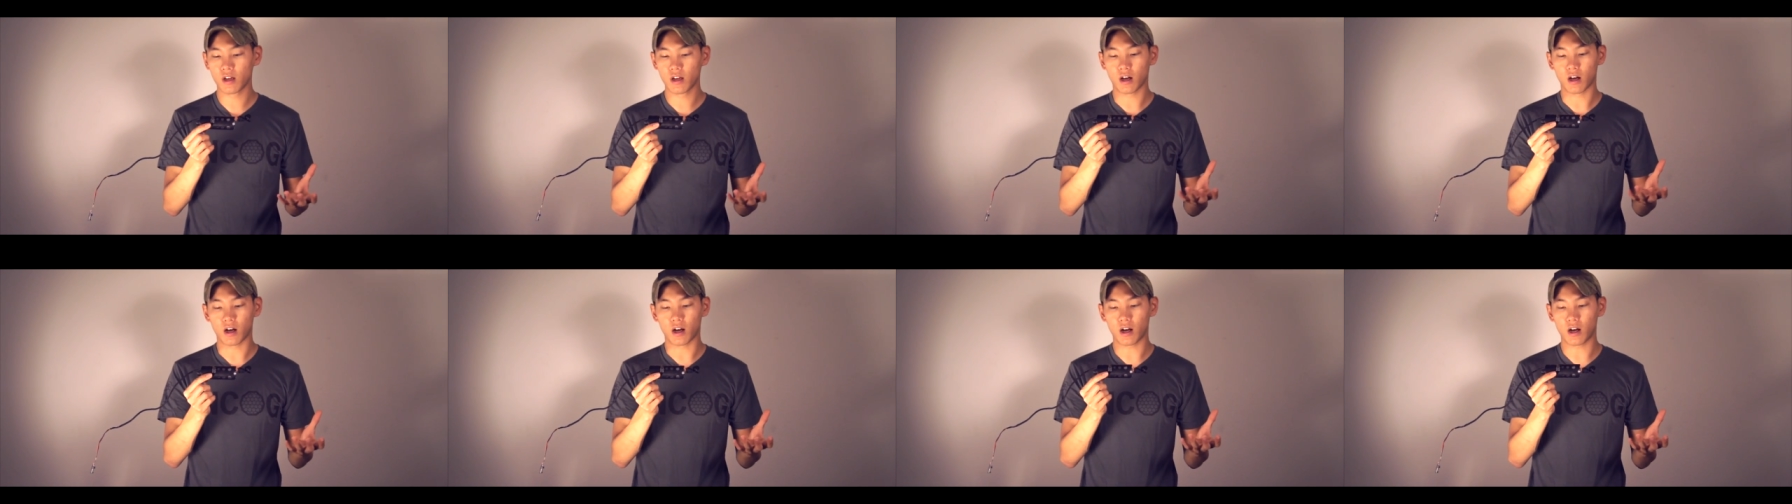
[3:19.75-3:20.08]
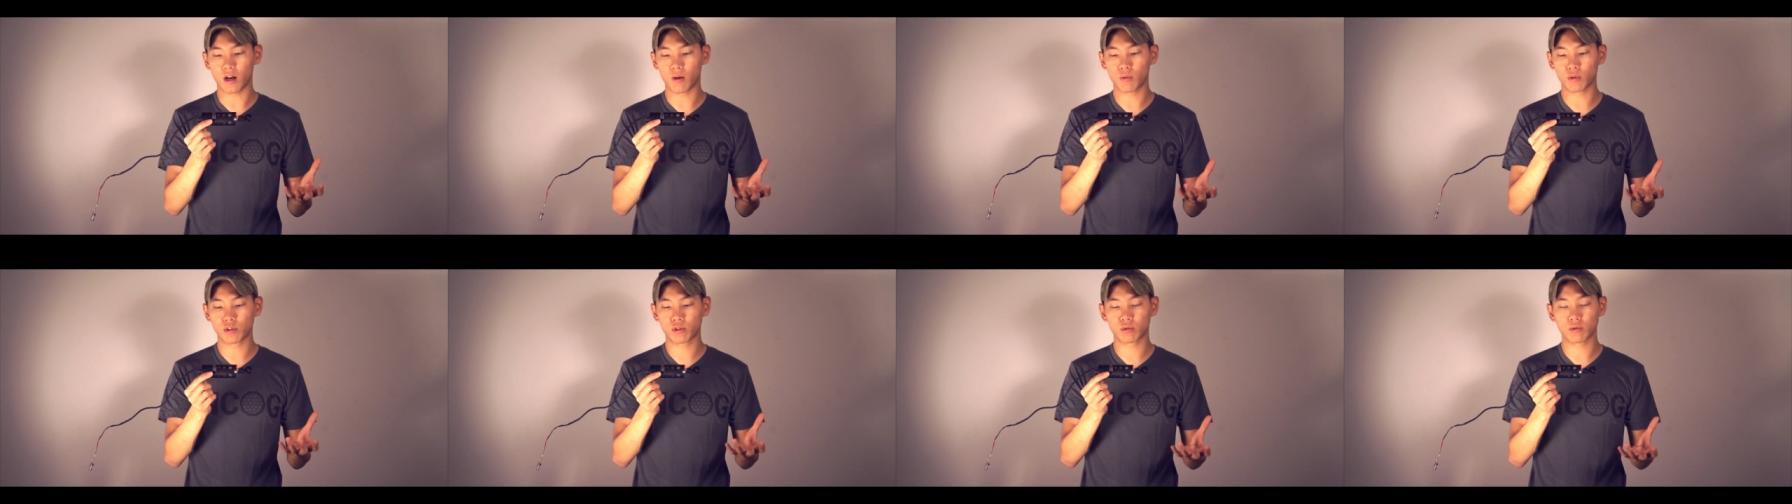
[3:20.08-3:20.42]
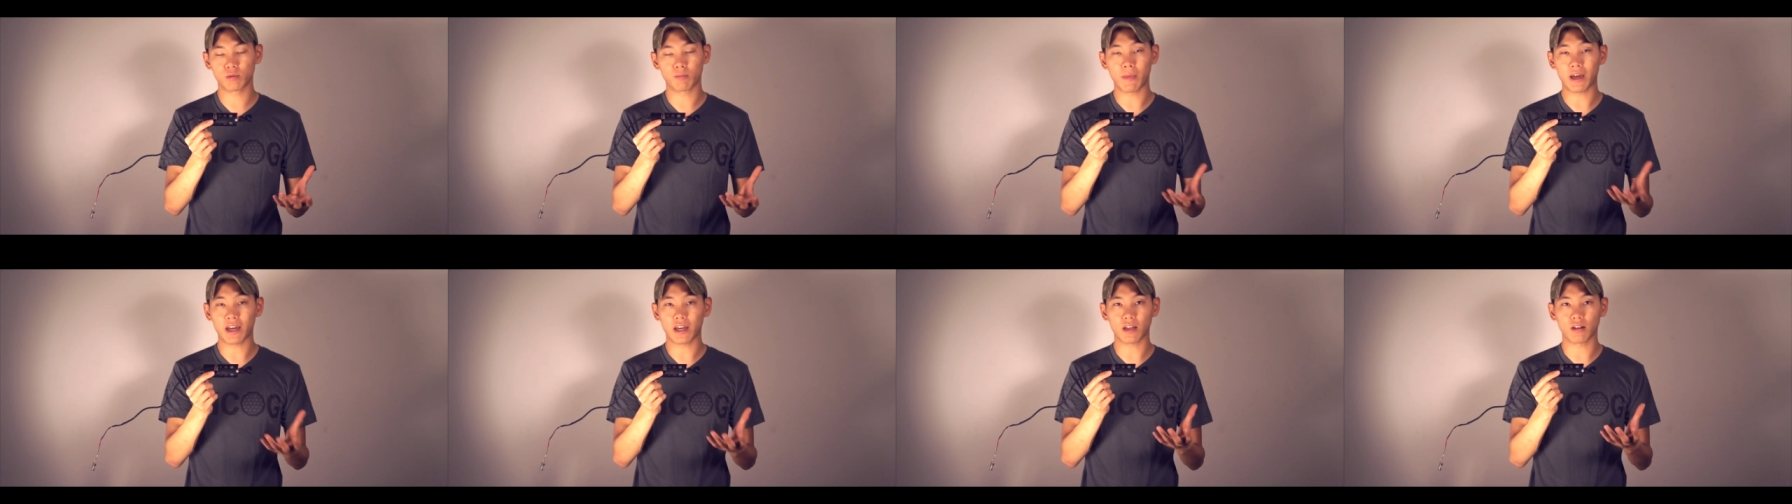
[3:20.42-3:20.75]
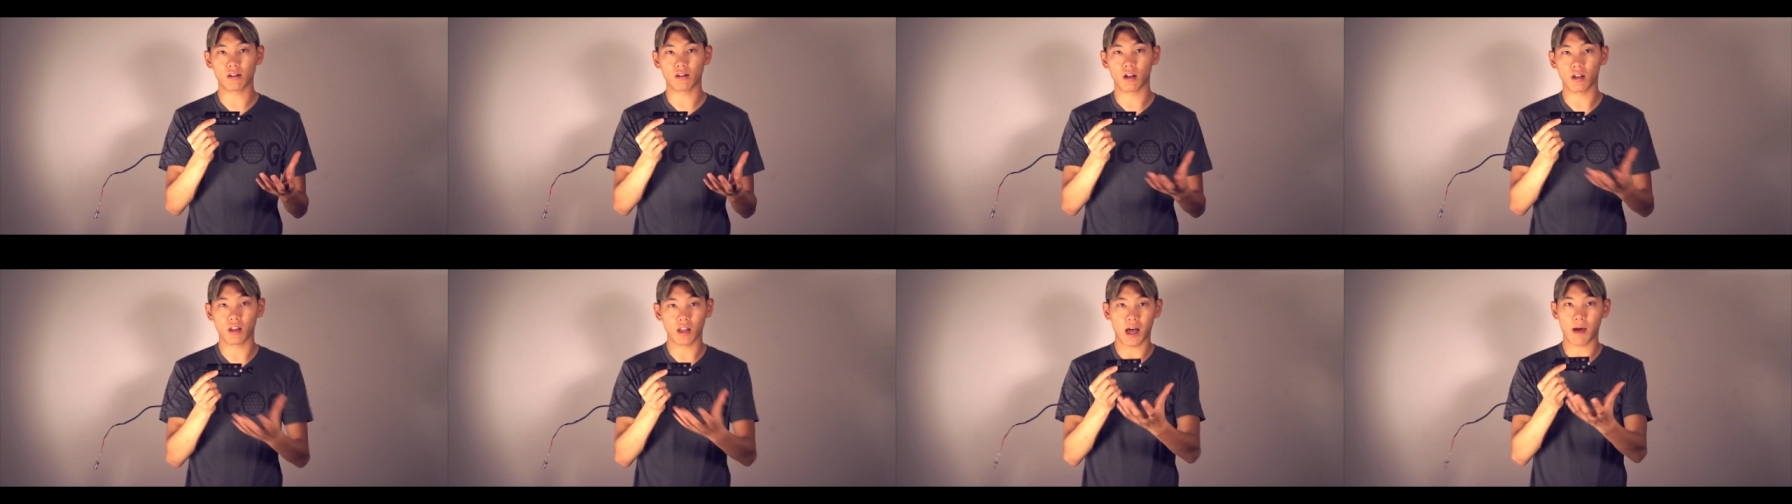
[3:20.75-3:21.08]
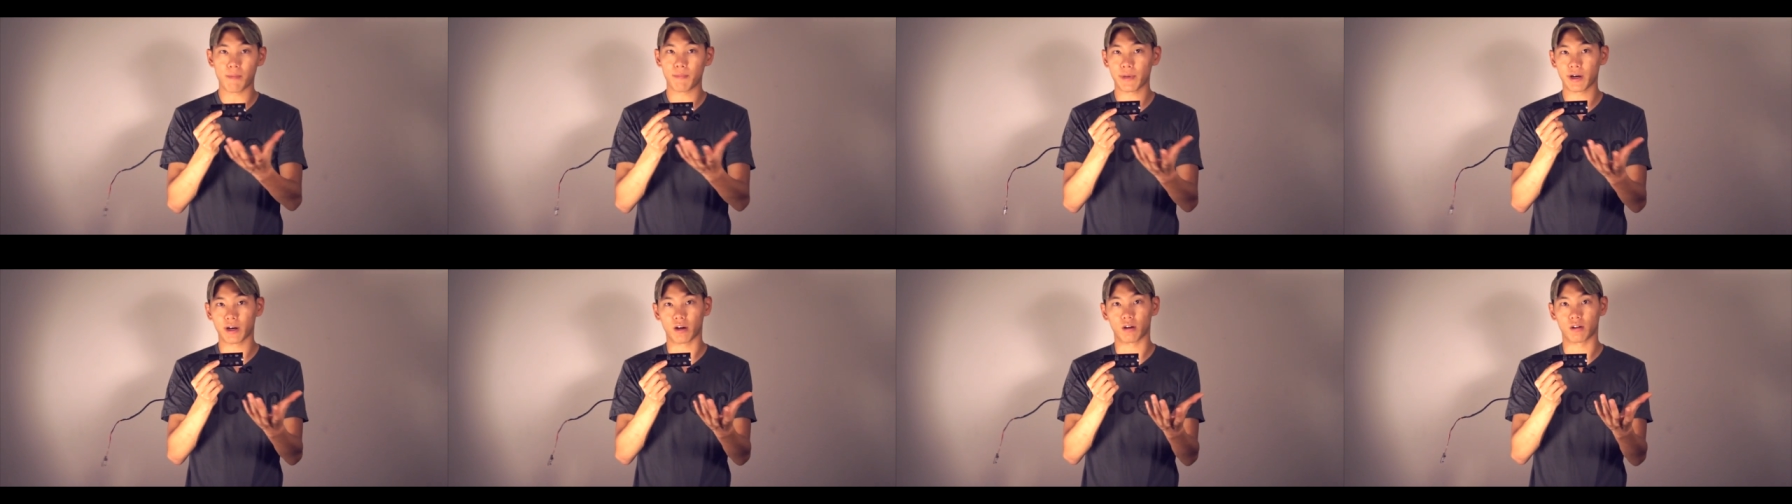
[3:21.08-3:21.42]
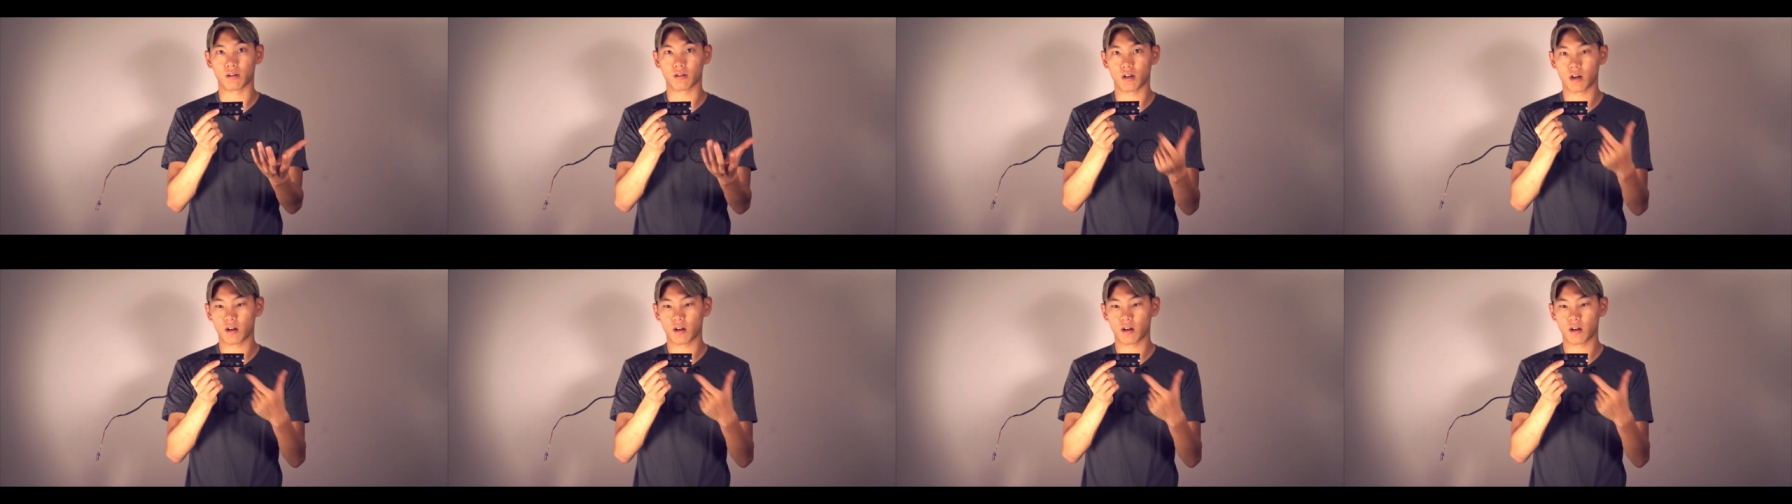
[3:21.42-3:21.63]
Uh, which would make it a lot bigger.